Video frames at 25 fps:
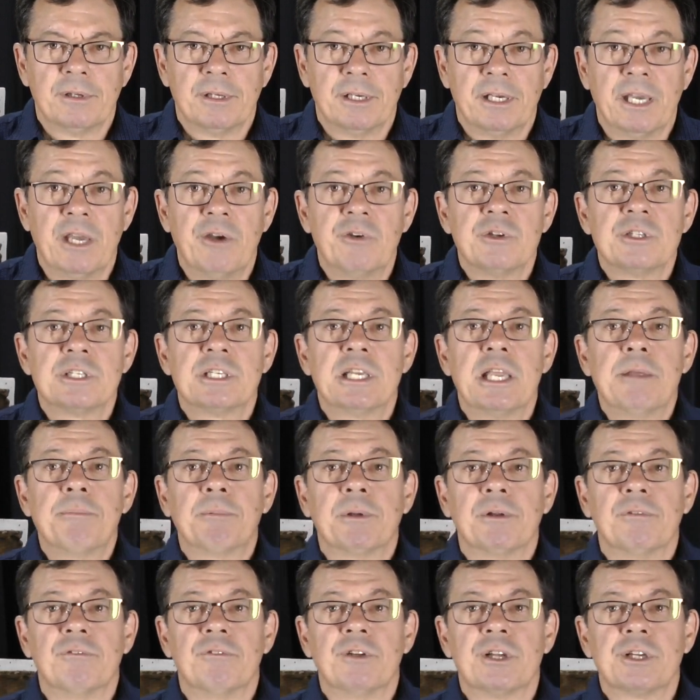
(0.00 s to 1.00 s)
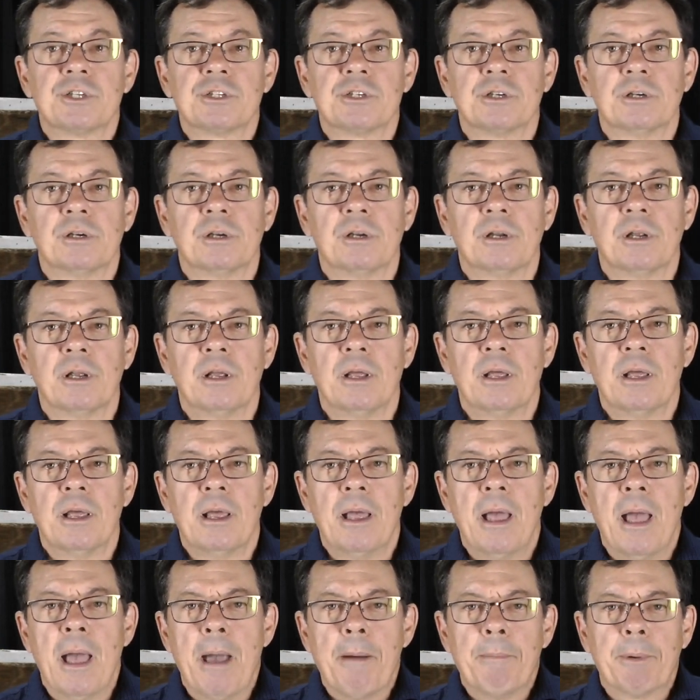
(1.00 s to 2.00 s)
And here is deep conviction.
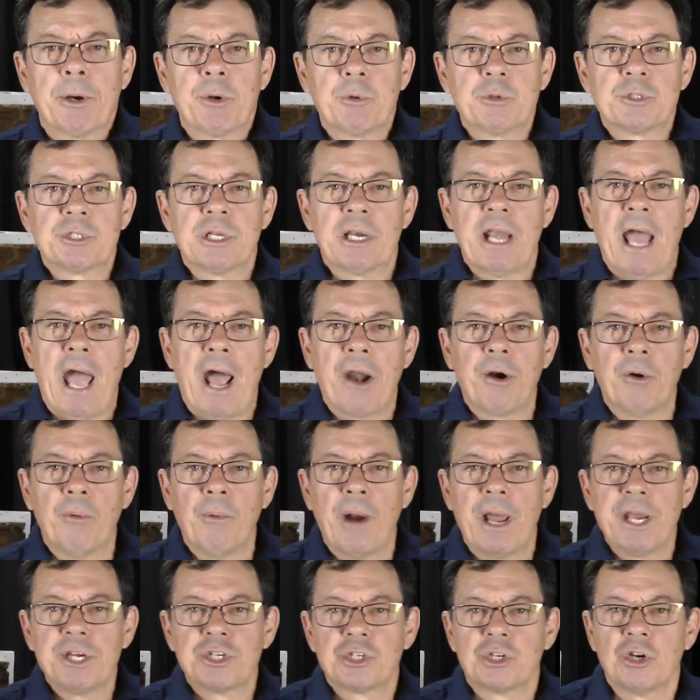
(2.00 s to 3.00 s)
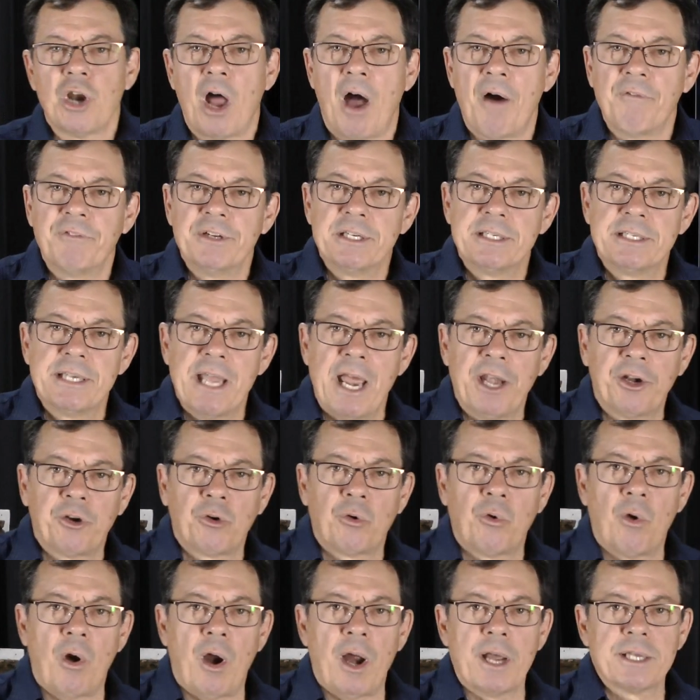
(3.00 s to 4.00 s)
But it was an adoration of a dead
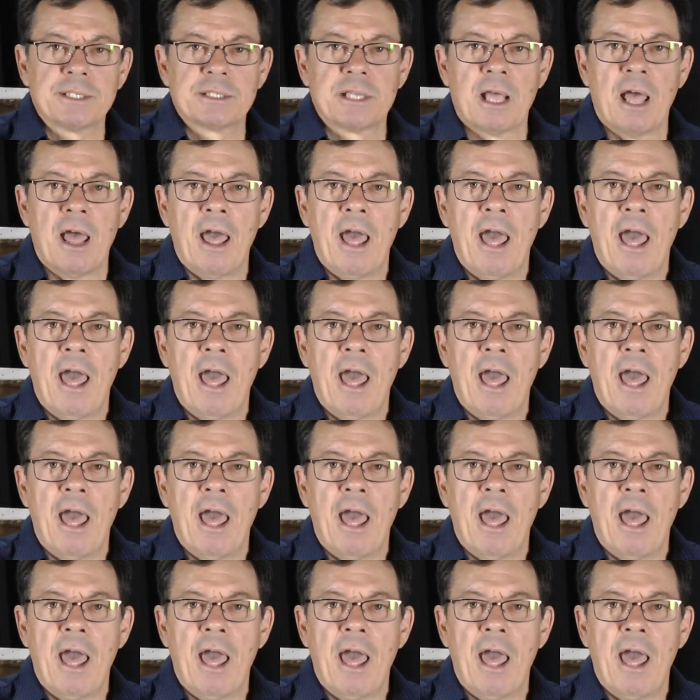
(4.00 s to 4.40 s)
Christ.